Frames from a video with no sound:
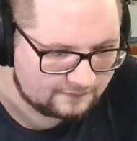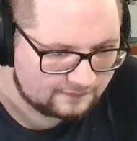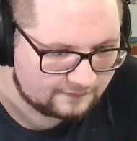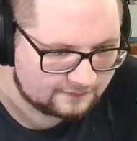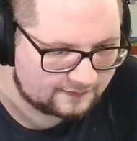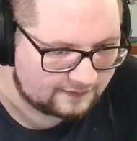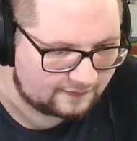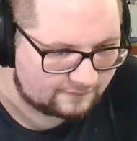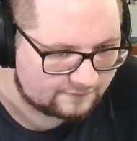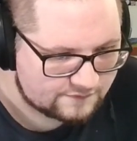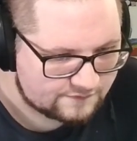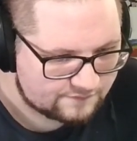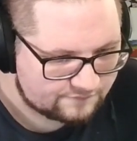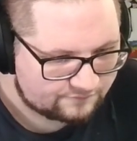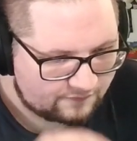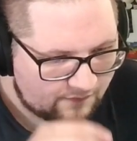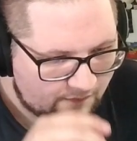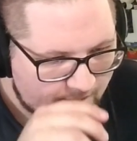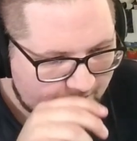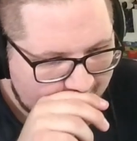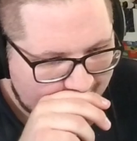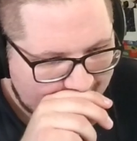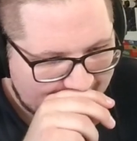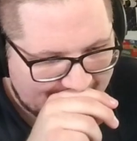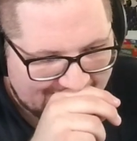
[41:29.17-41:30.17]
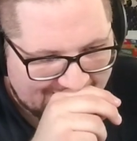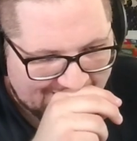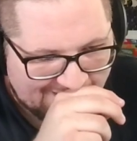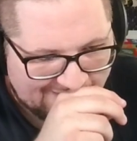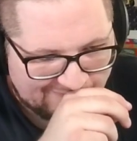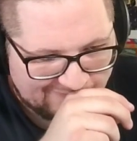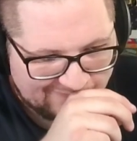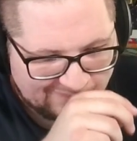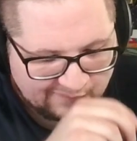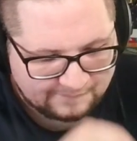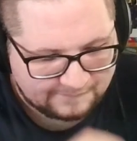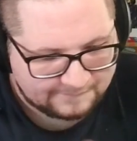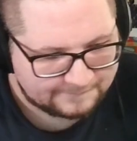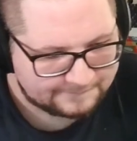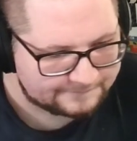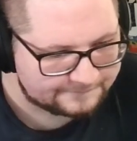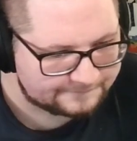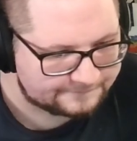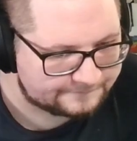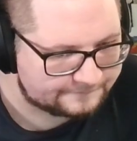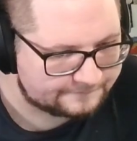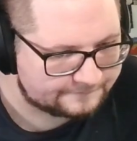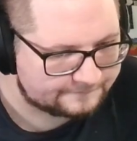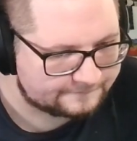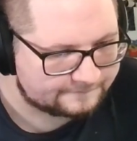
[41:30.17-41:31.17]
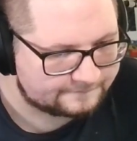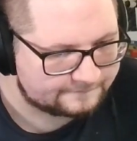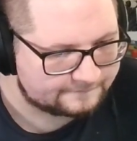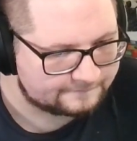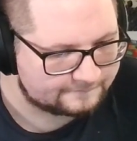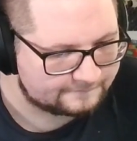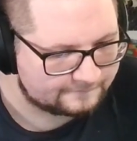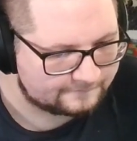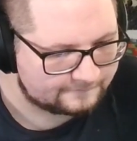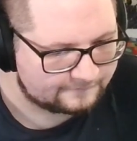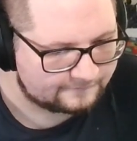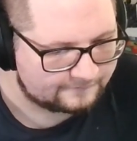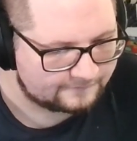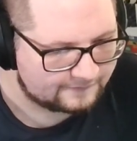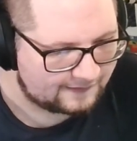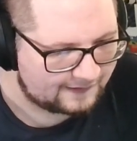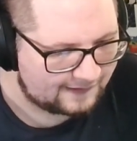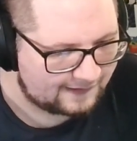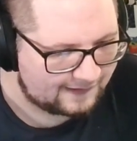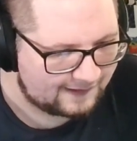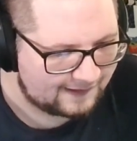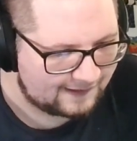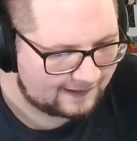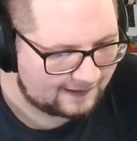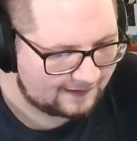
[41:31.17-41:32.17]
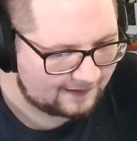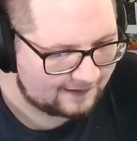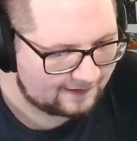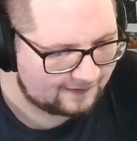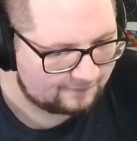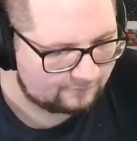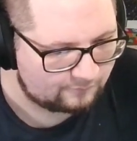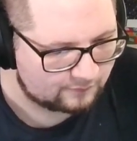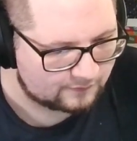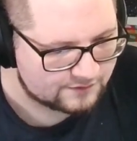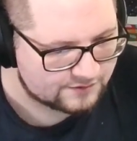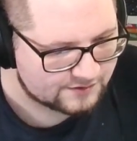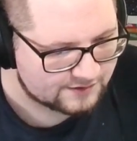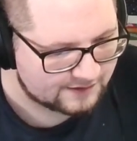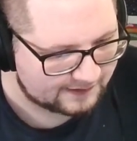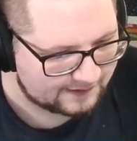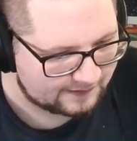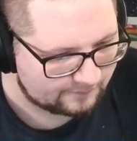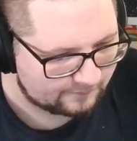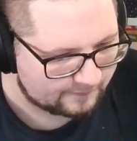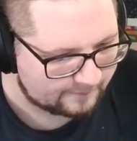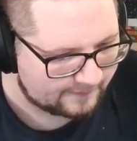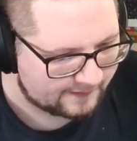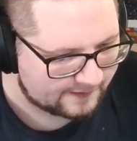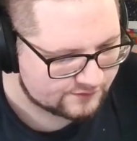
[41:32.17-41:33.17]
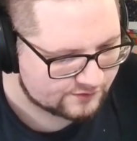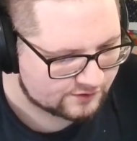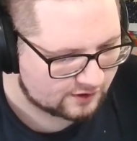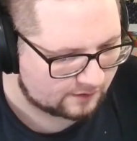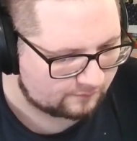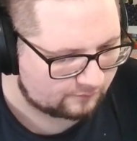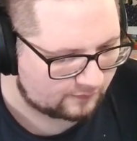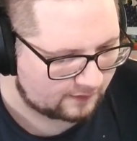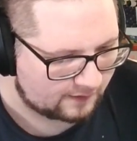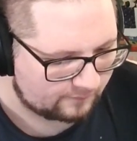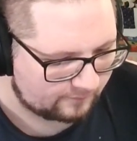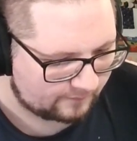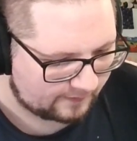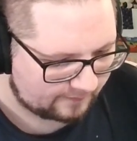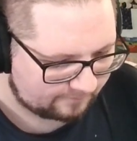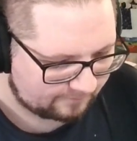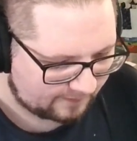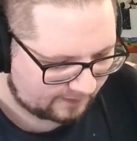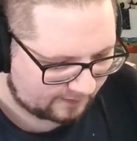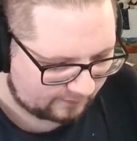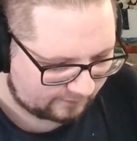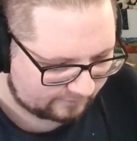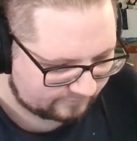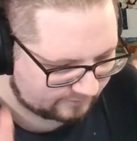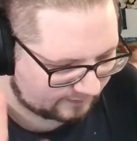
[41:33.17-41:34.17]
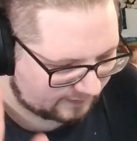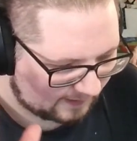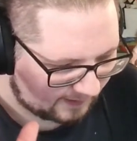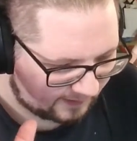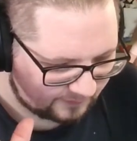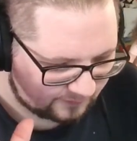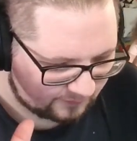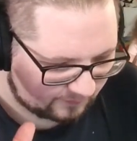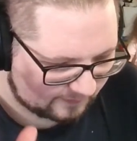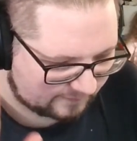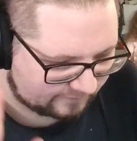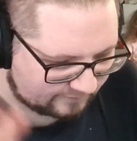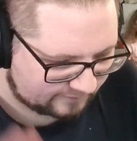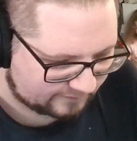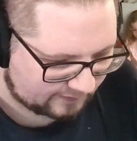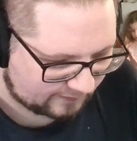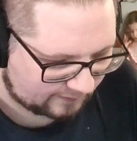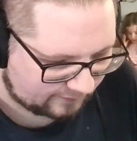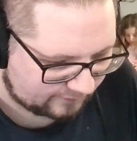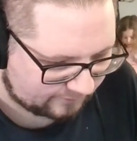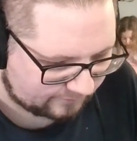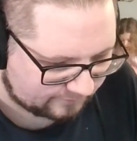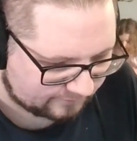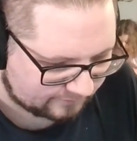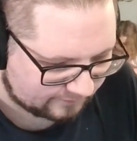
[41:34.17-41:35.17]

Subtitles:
Okay, there's a Froakie down. And we're just gonna get rid of Magikarp right away. I don't even care, dude.